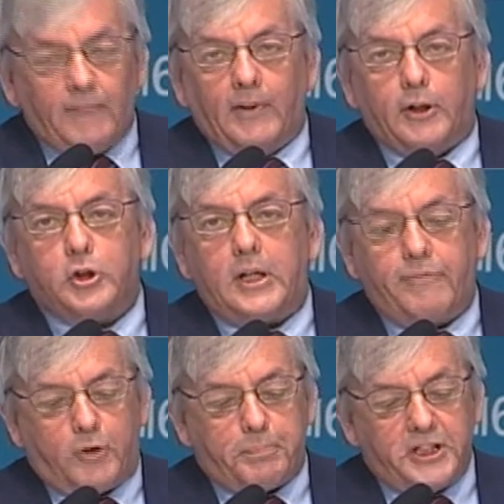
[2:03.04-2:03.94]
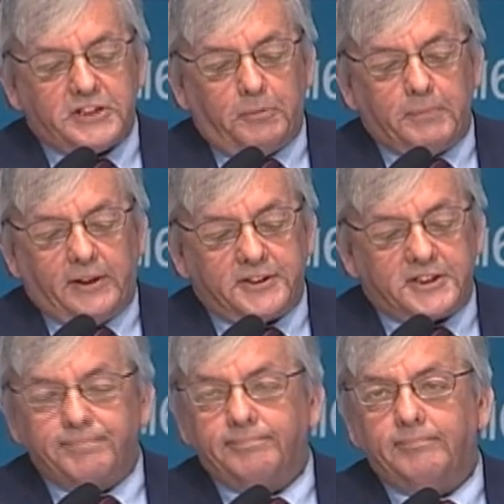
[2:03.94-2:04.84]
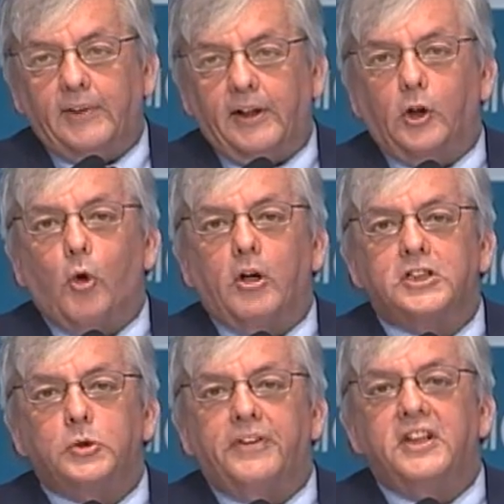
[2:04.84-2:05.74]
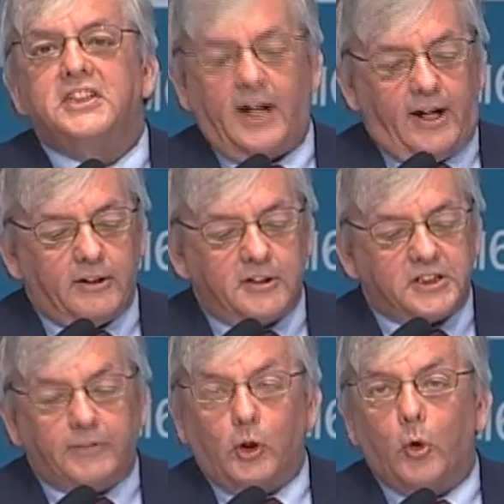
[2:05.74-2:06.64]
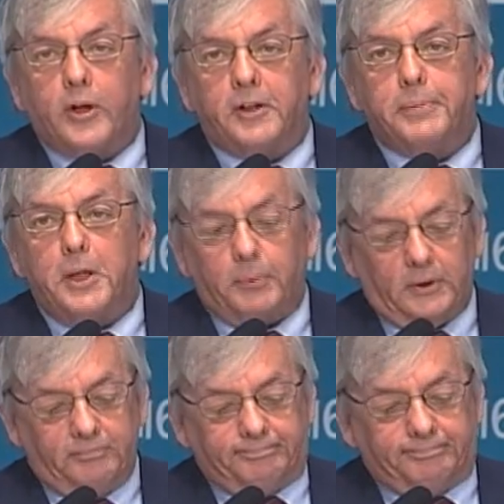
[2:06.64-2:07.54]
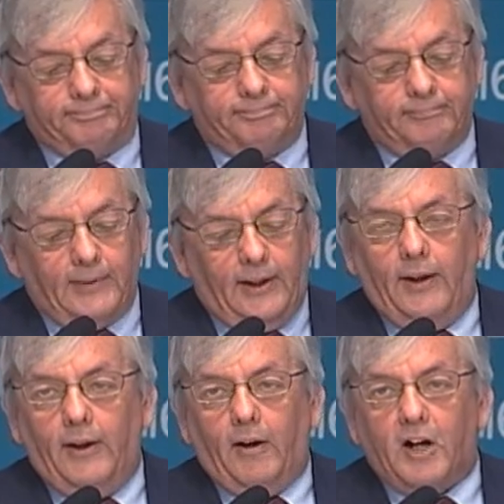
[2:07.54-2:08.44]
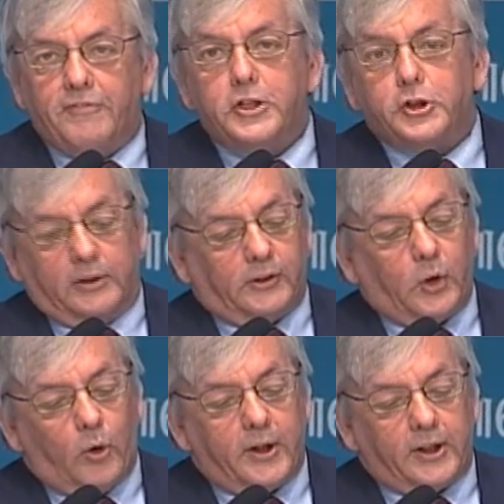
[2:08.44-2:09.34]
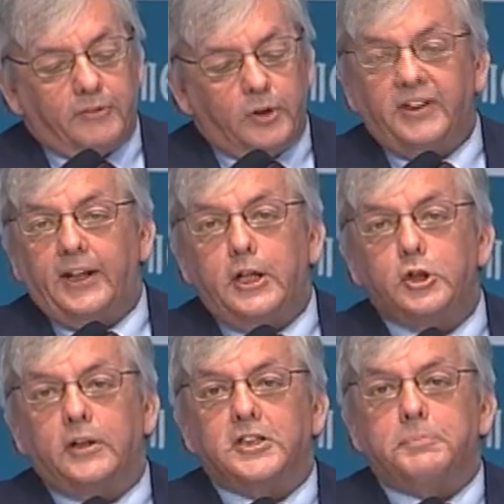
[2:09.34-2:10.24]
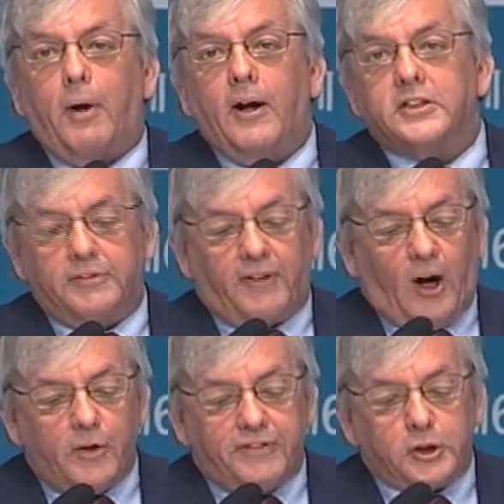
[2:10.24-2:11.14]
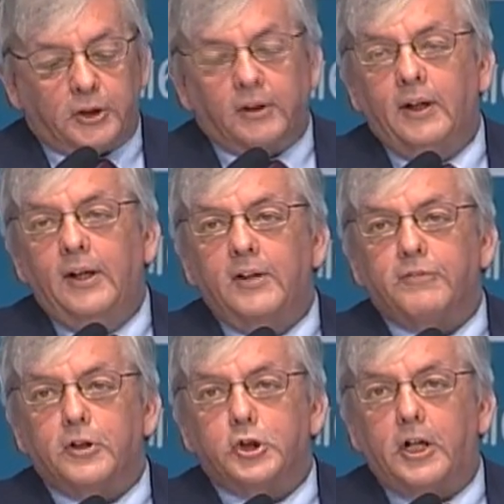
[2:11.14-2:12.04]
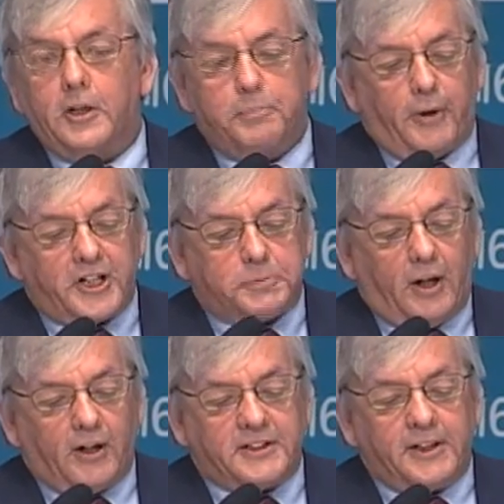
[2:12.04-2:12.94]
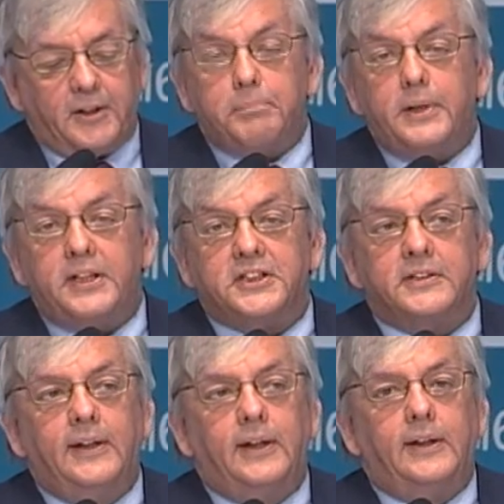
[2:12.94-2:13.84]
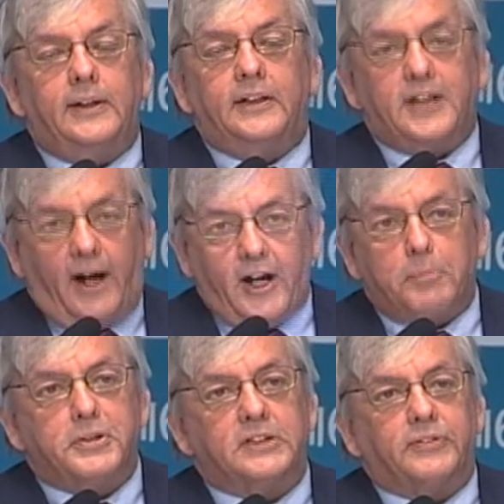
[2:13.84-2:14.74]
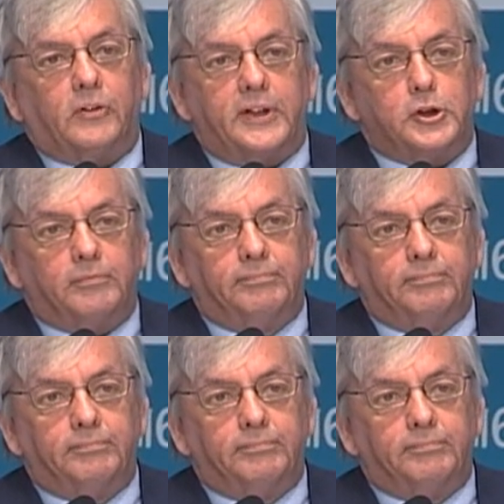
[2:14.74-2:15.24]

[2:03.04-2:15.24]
achieved through peaceful means in accordance with the desires of the Korean people. Our vision on Korean reunification is part of our vision for shared prosperity and peace in the entire Pacific region.